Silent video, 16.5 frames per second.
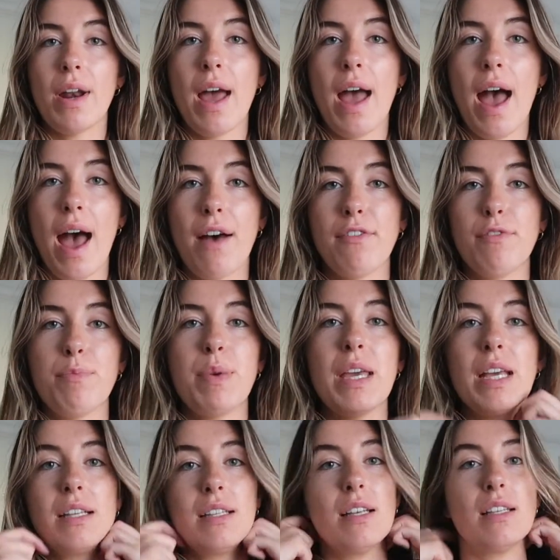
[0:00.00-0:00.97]
want to have
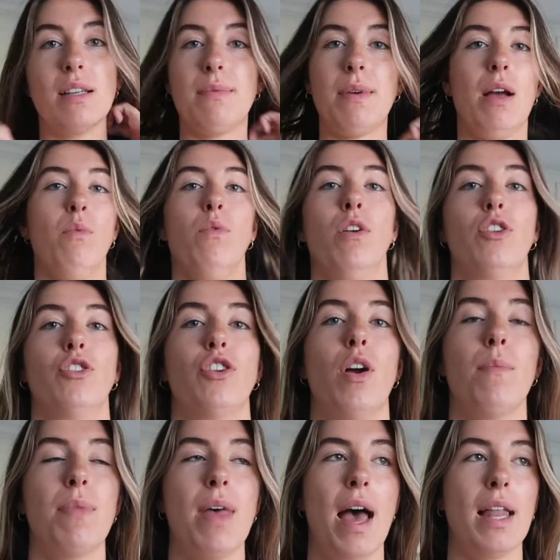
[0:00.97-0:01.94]
pieces in my
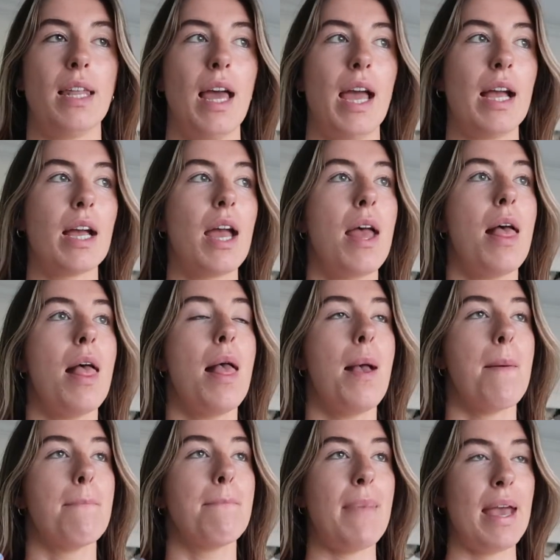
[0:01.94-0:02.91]
wardrobe that like
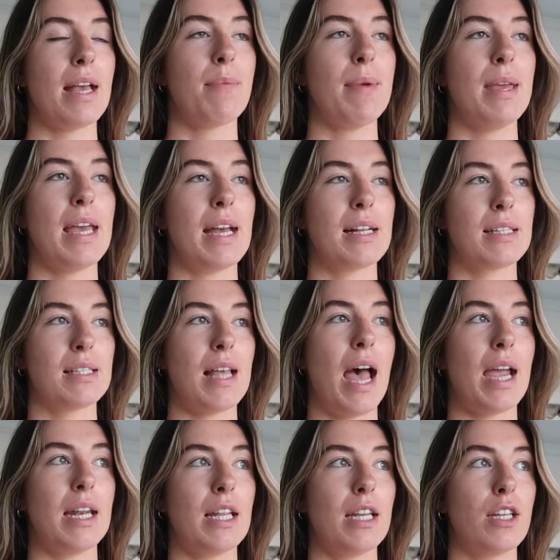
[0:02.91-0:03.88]
make me
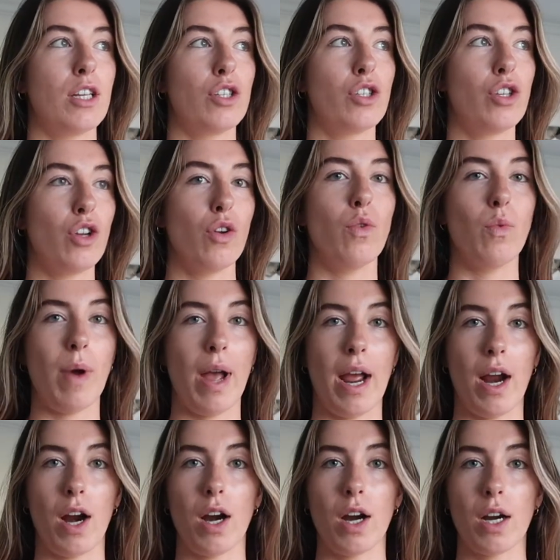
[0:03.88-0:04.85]
excited to
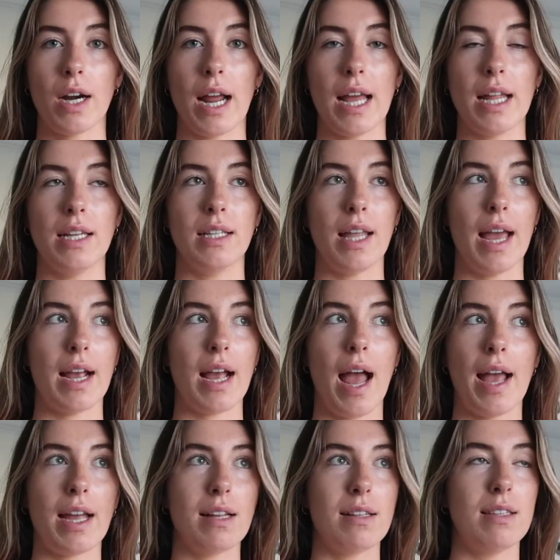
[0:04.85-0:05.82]
wear and like
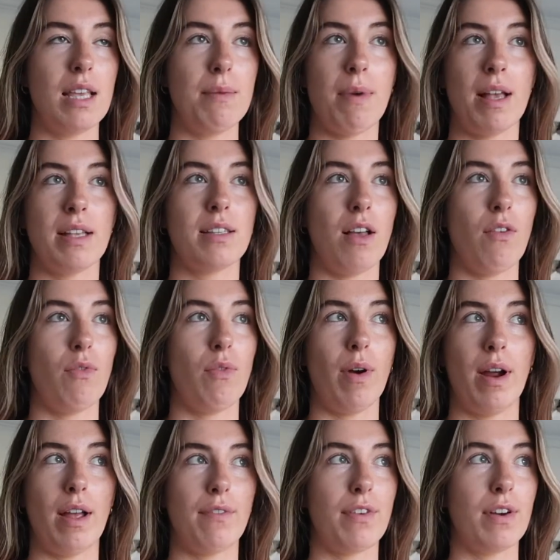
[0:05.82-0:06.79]
I can see myself
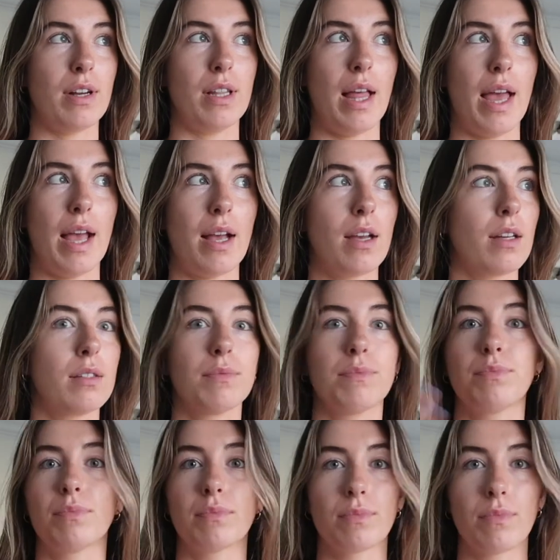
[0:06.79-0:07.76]
wearing for like
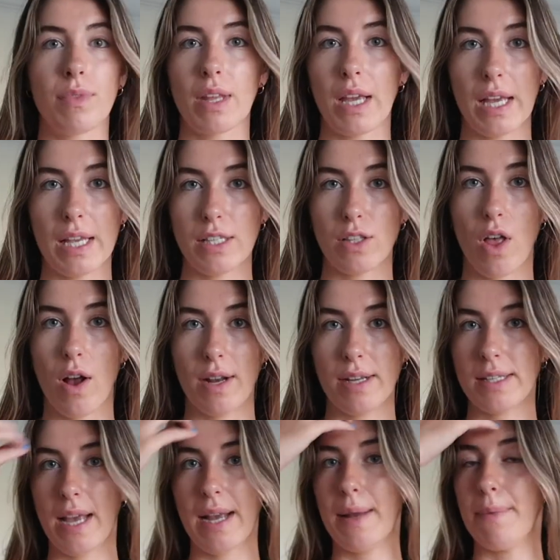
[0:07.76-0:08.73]
as long
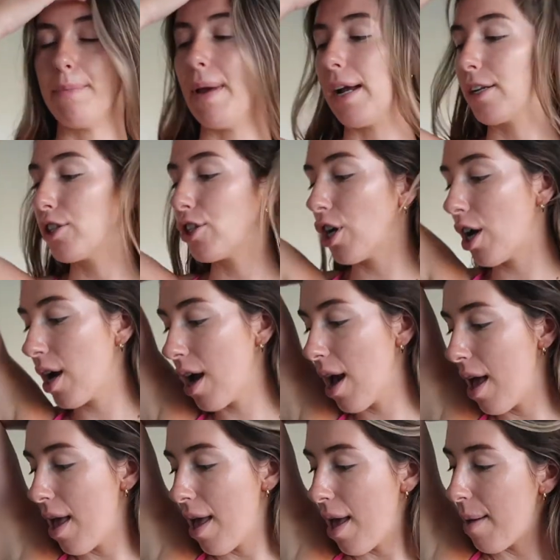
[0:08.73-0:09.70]
as I can
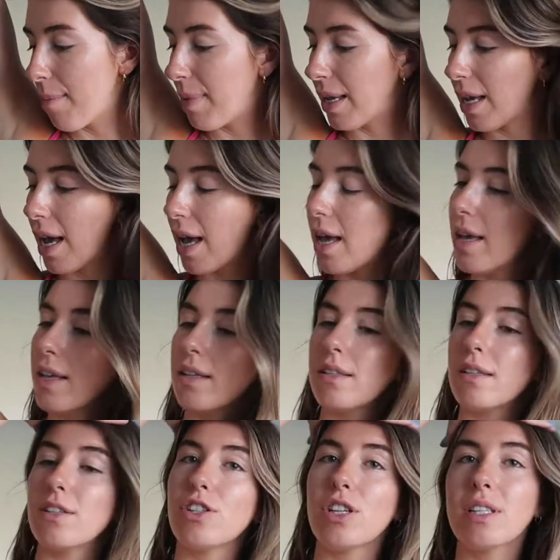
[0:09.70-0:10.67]
picture.
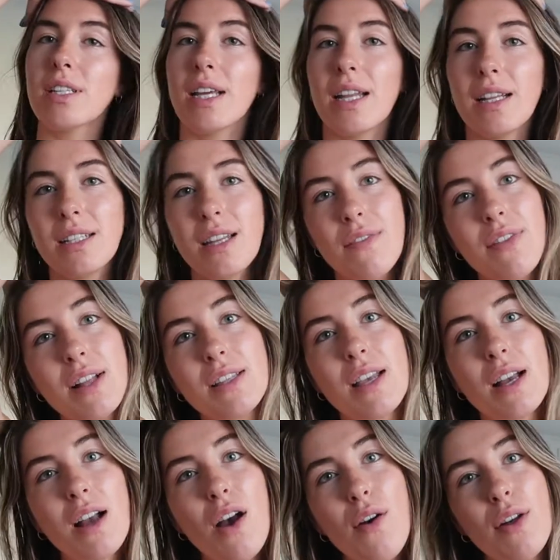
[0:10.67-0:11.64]
Because just getting stuff that's
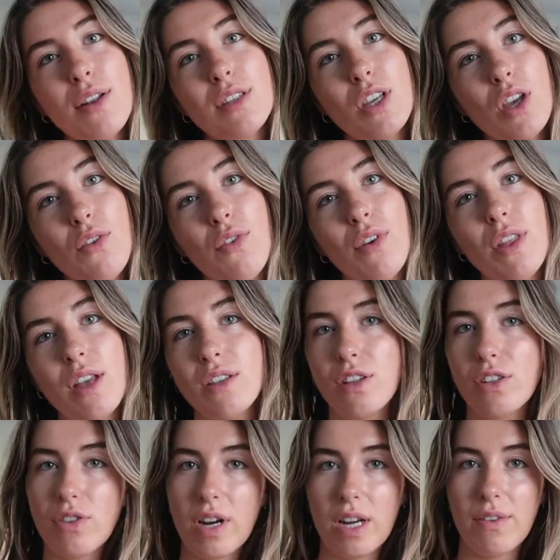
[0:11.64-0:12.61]
like, oh, it's cute for this
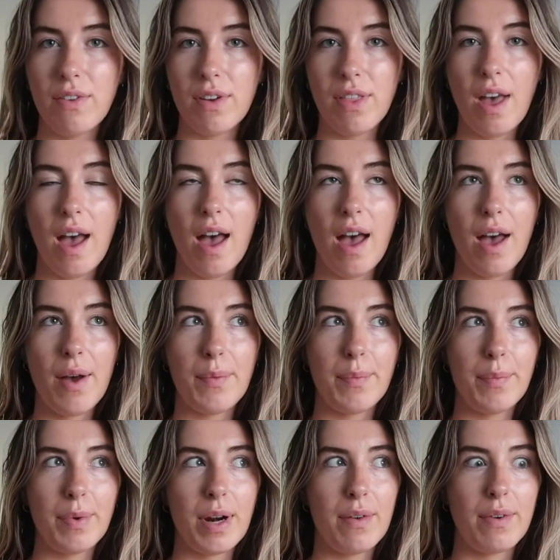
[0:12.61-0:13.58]
or trendy for that,
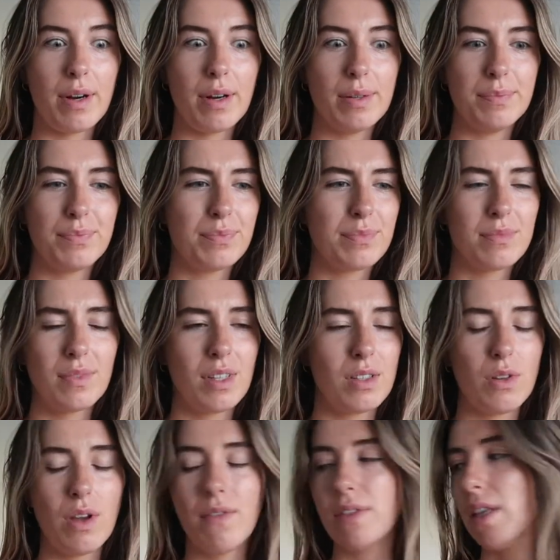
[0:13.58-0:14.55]
whatever.
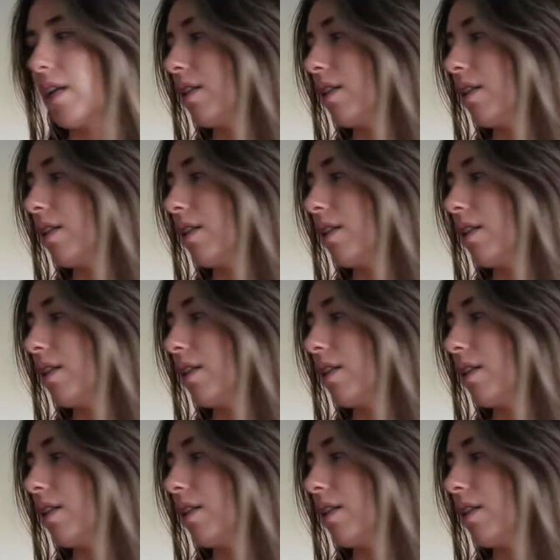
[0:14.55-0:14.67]
Do I even